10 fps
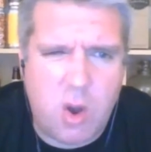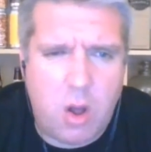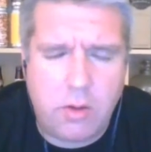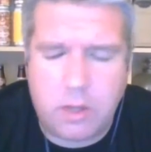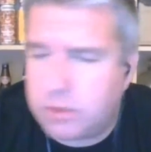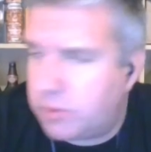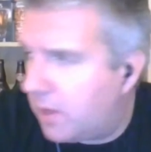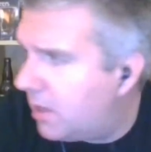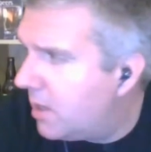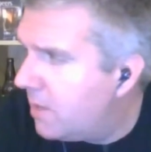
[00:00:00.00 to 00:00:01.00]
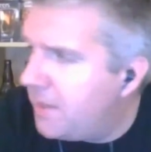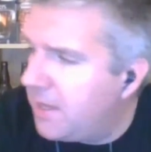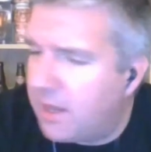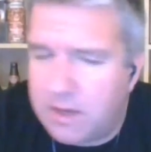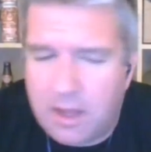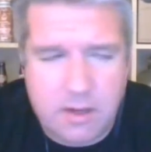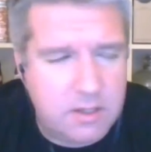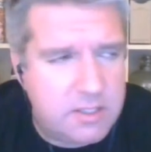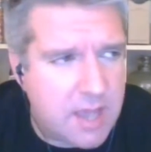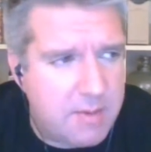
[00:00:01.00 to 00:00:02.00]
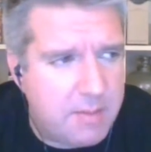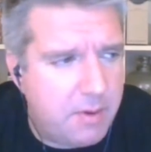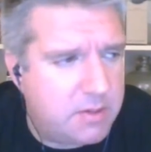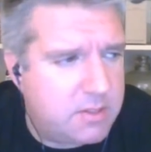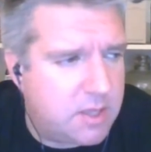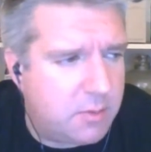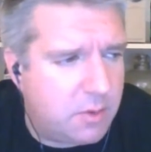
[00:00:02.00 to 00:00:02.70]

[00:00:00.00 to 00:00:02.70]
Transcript: Don't hold on to it. I mean, I, I noticed Simon posted.